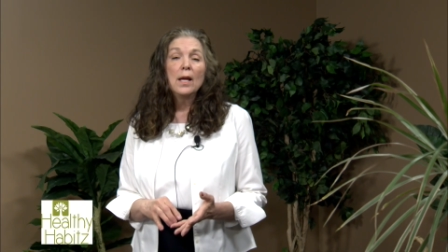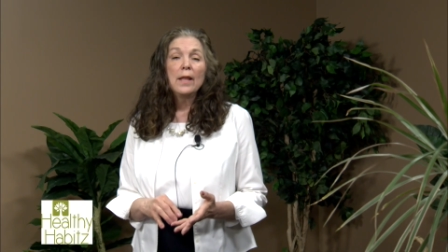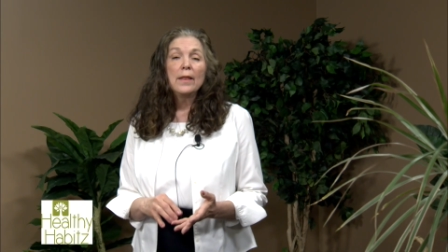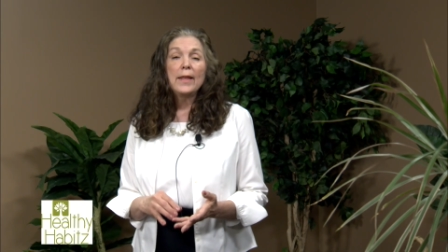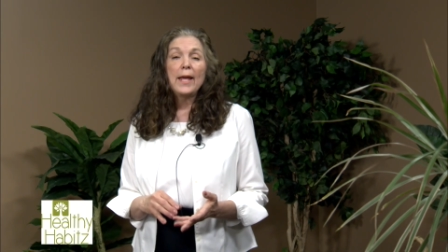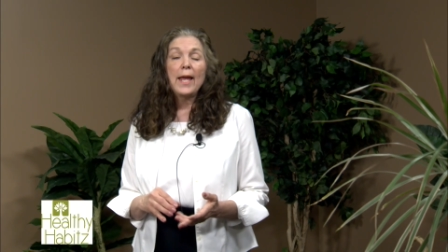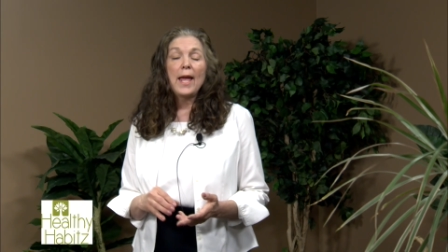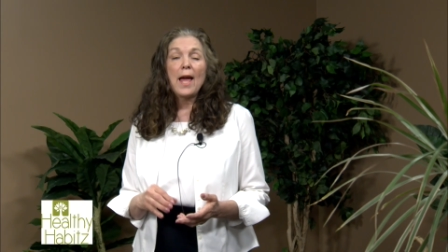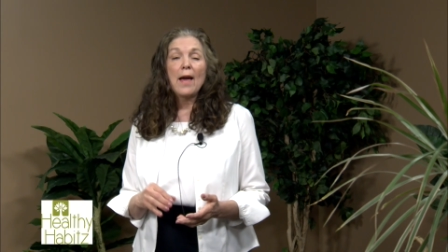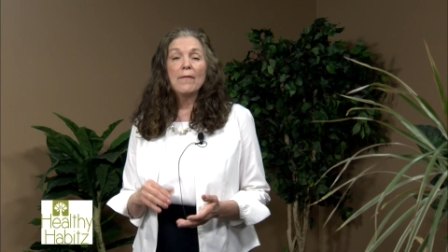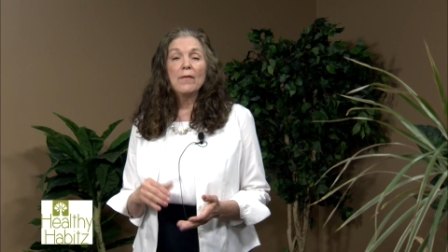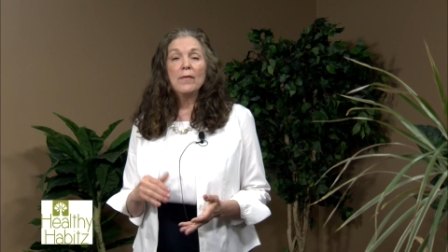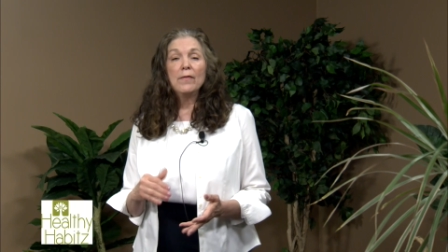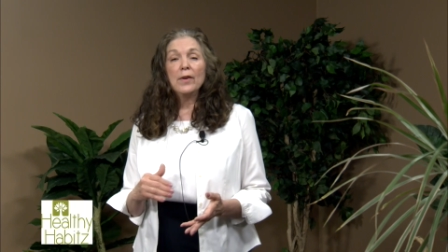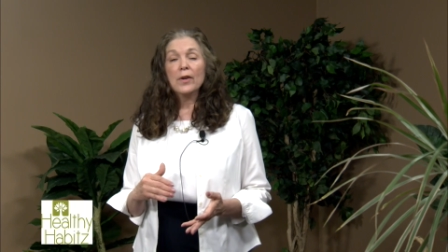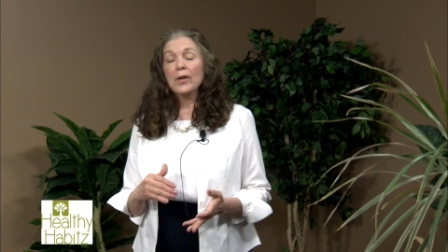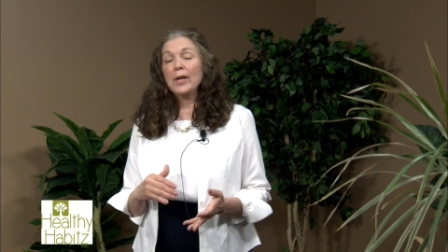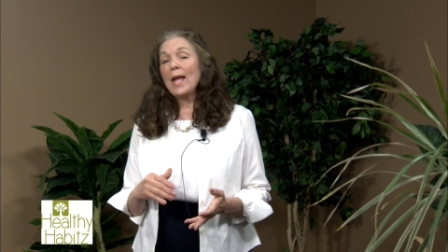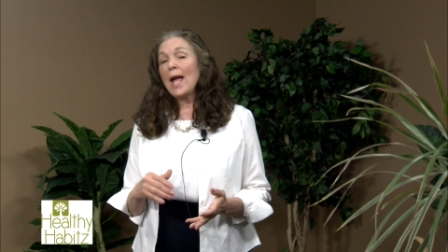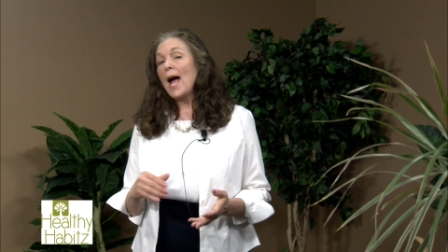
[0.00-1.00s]
They have a
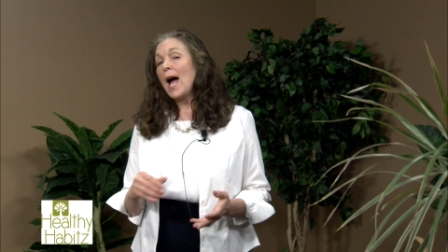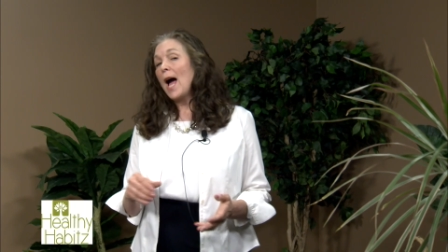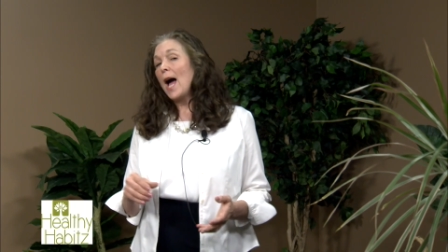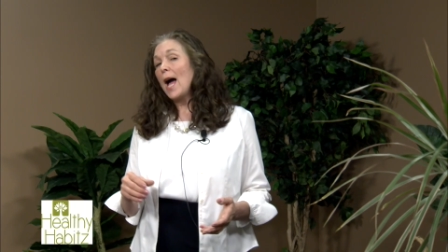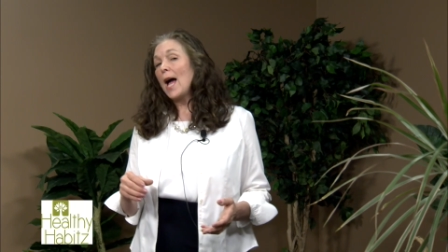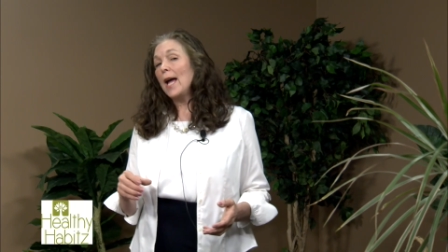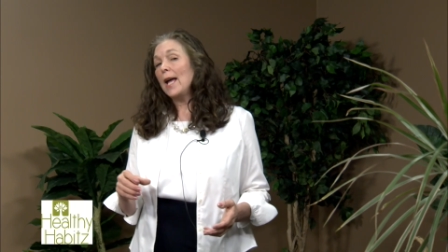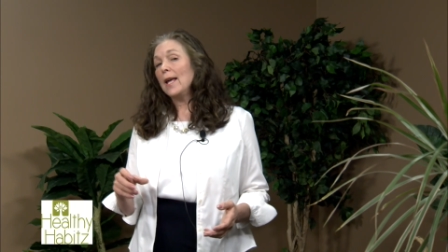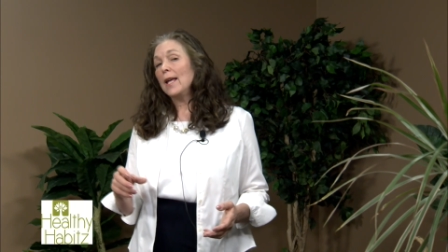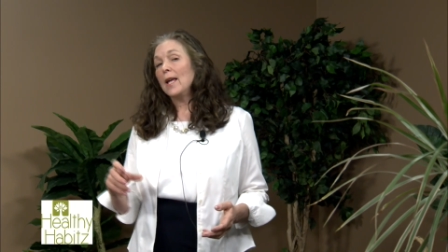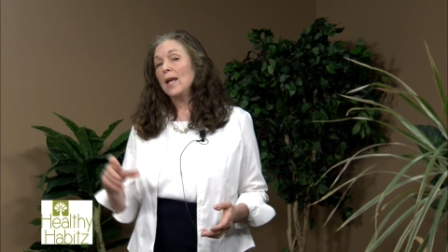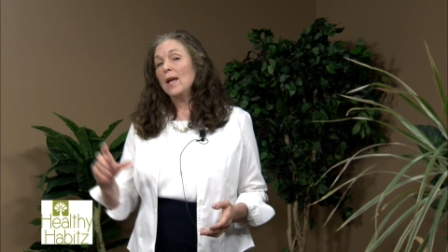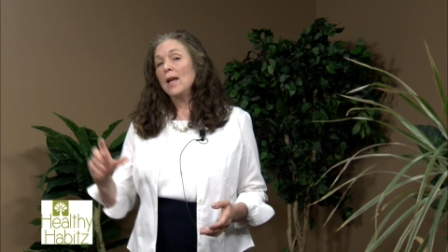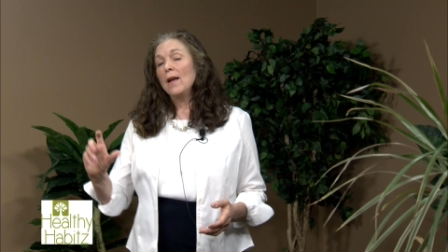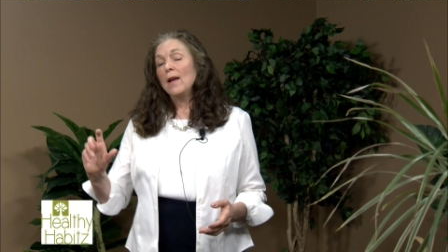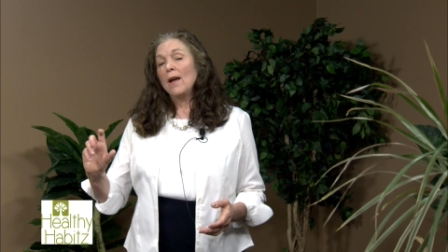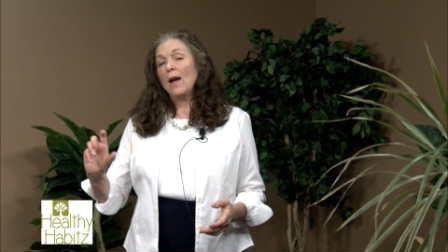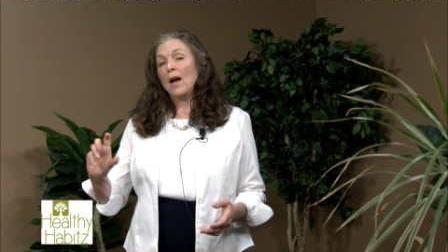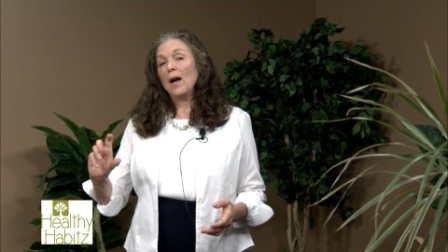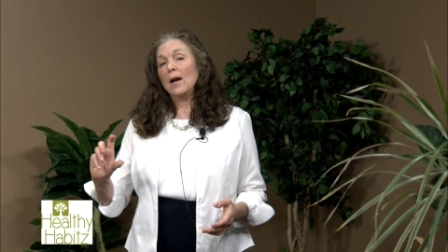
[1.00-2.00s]
very high
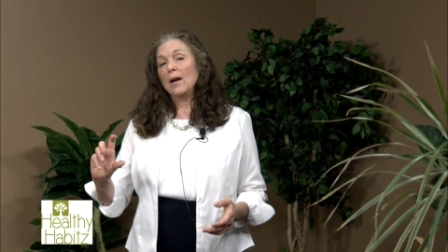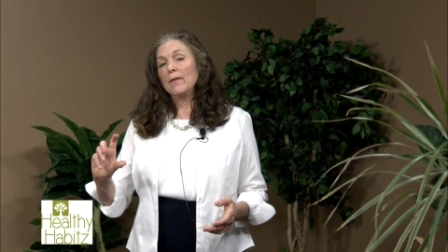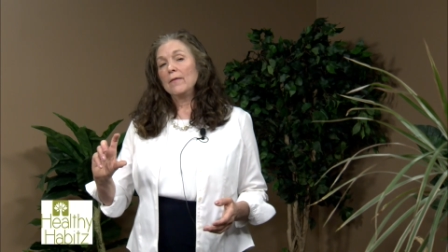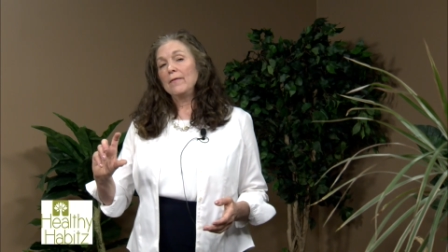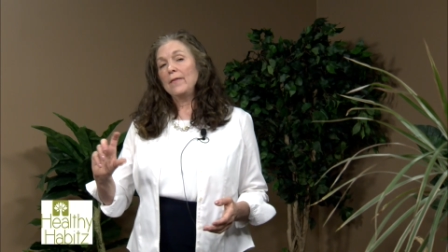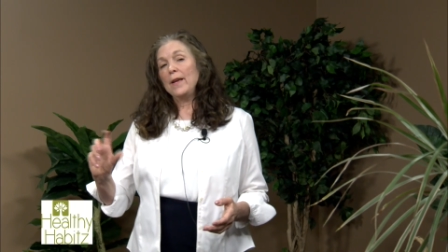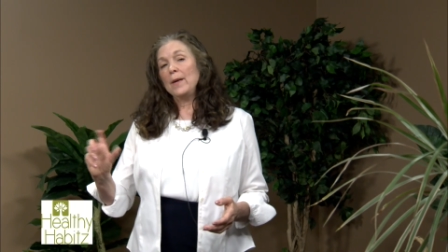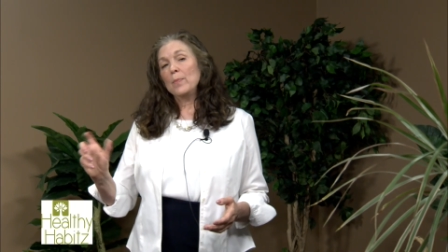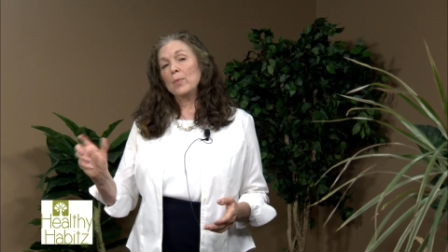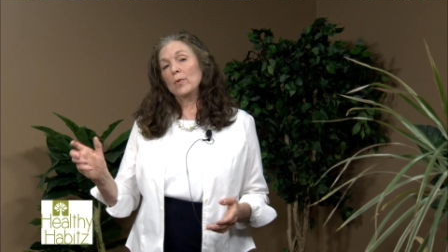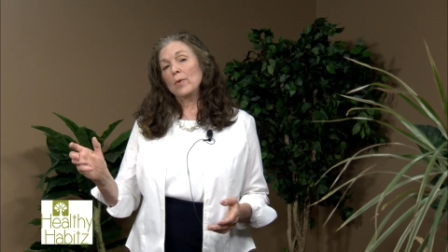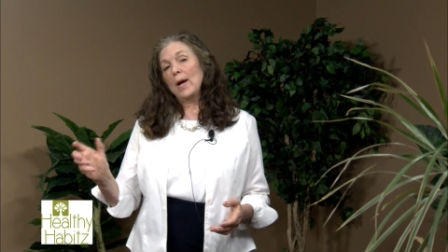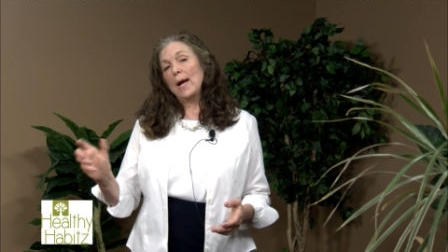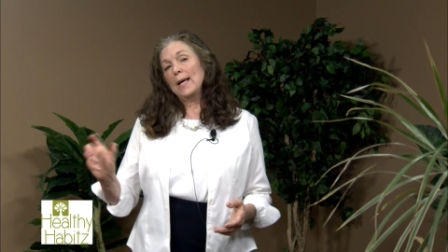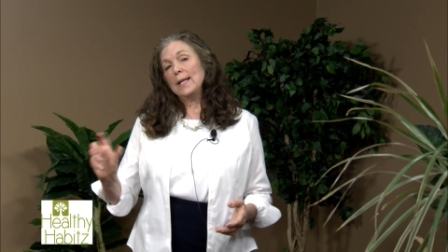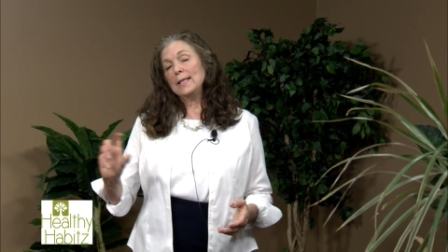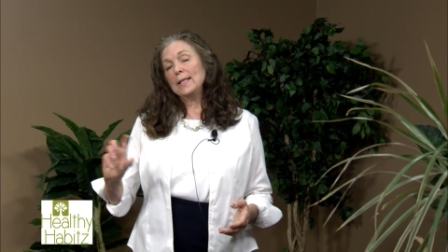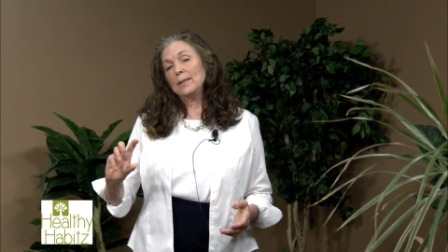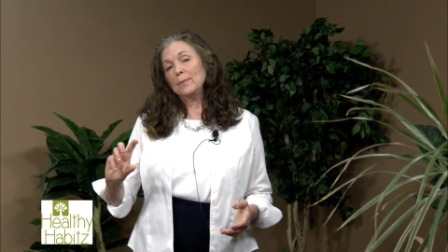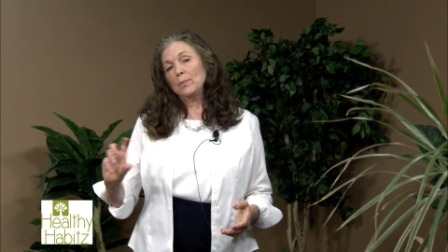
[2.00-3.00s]

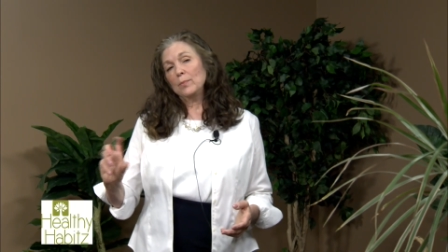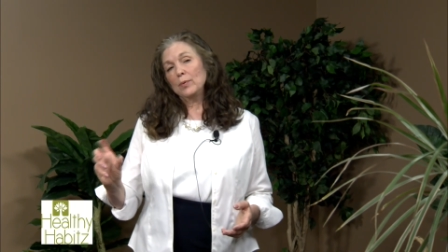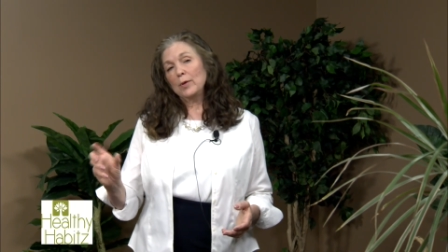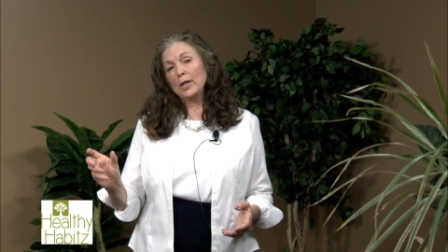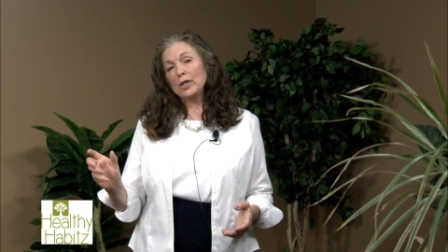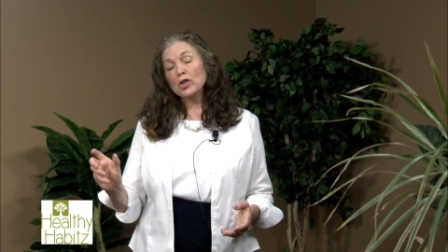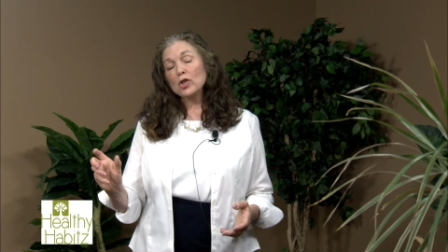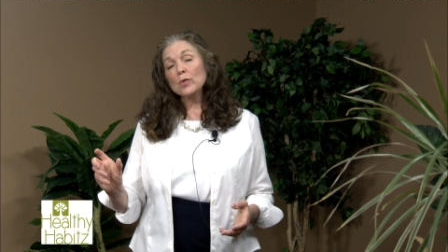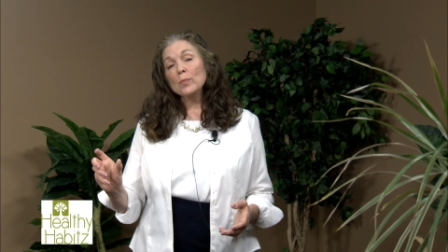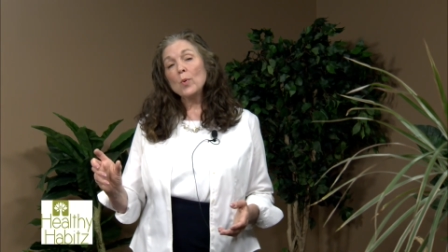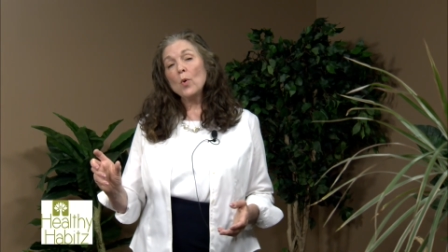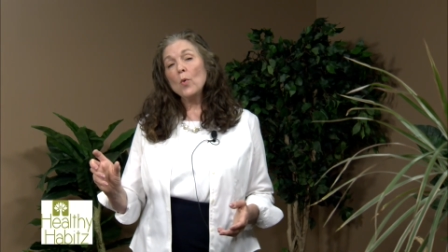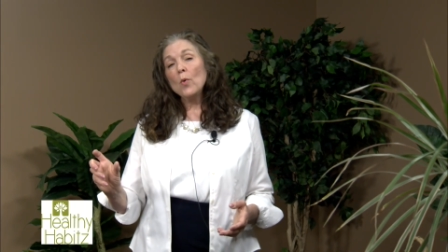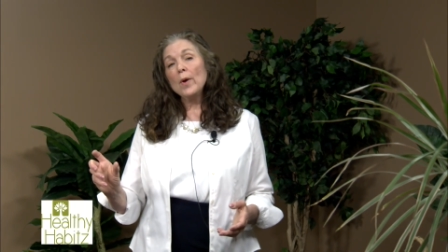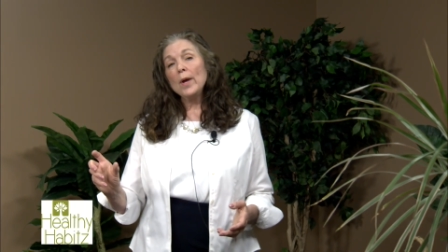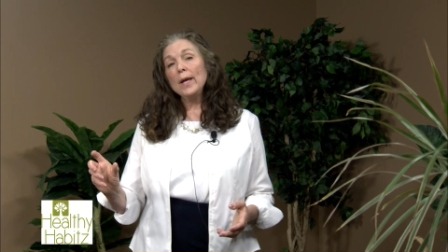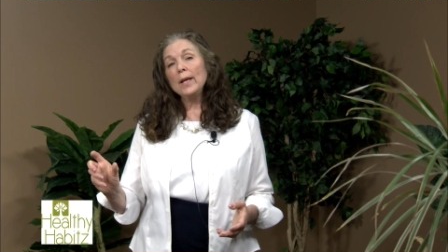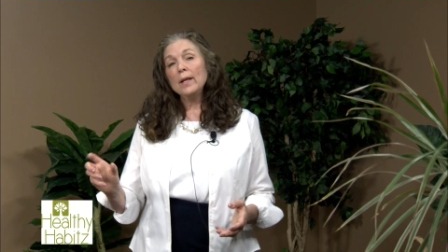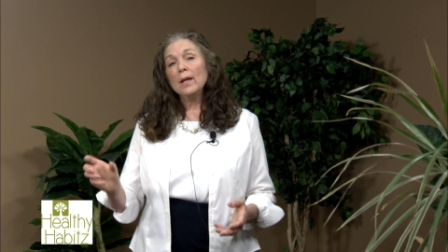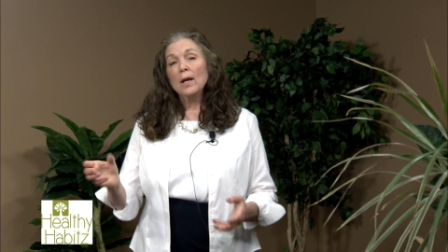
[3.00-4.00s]
vaporized pressure
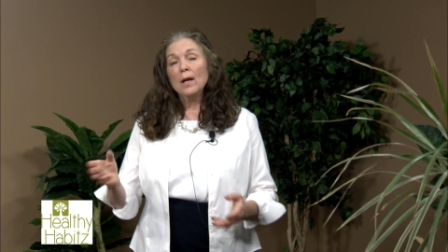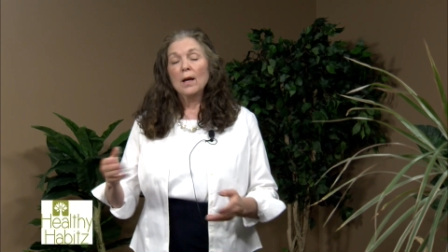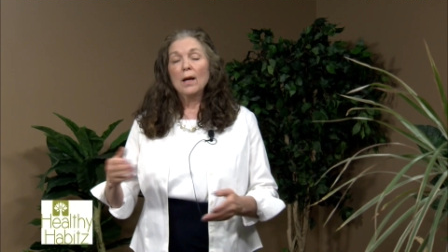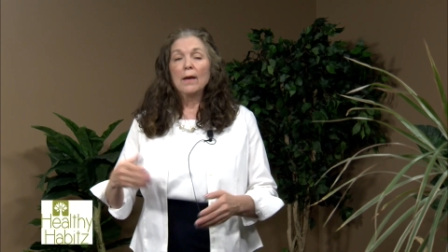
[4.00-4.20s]
point,